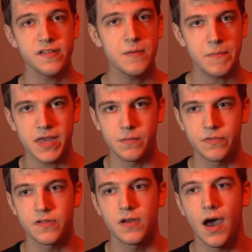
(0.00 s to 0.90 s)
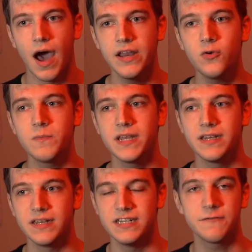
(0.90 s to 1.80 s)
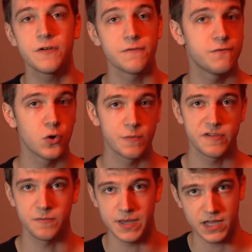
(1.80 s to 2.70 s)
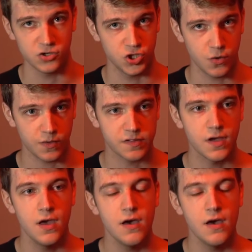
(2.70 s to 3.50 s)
memes, I don't mean different forms of making jokes.